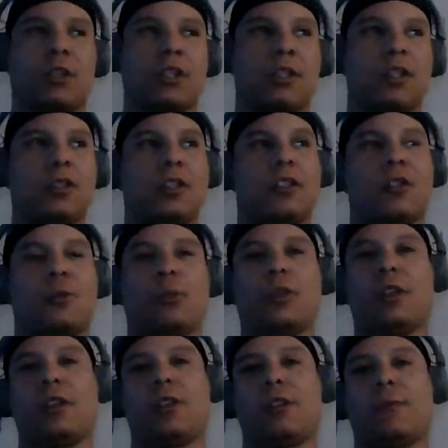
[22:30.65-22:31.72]
because this isn't
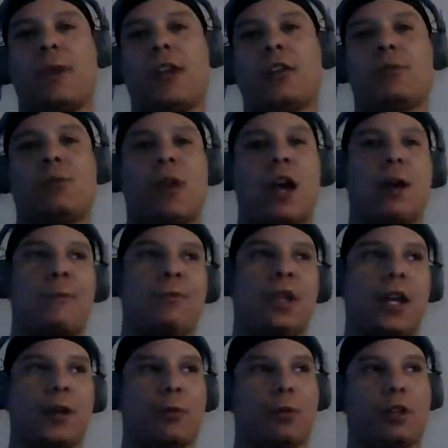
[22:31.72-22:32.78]
really the space where I'm
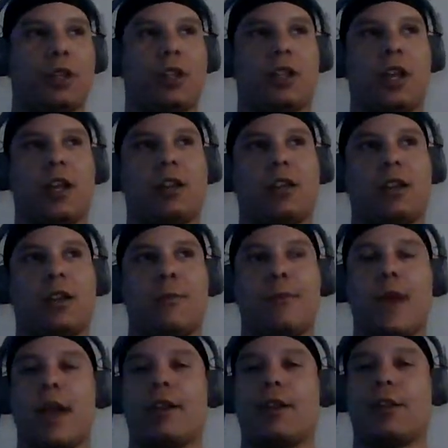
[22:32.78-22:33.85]
really
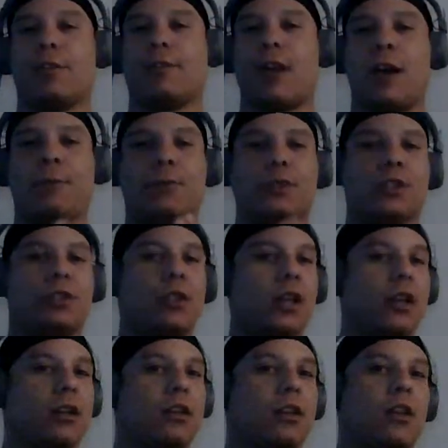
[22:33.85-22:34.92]
competitive. I'm just
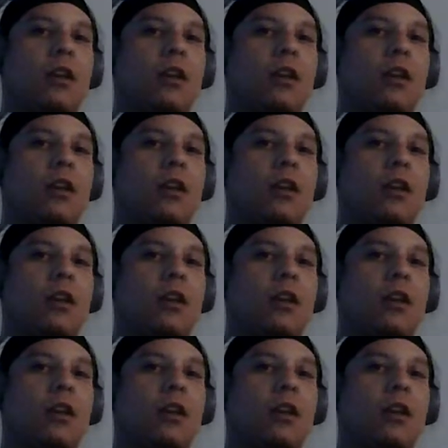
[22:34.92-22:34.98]
like